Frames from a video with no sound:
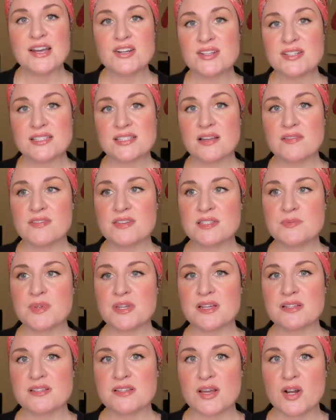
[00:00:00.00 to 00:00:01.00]
I just love this
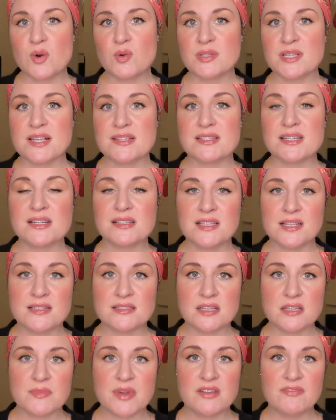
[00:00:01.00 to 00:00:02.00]
because not only is it
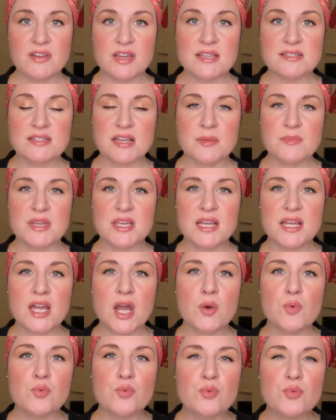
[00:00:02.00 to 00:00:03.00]
cleansing my face, I'm
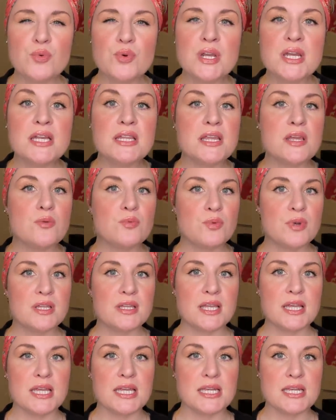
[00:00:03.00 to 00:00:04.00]
getting a really,
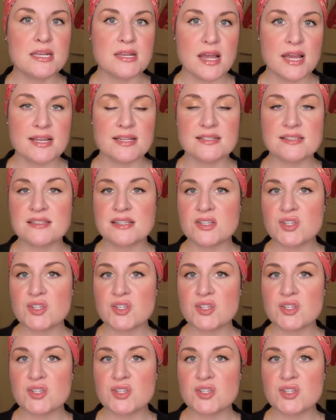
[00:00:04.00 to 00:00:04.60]
really nice,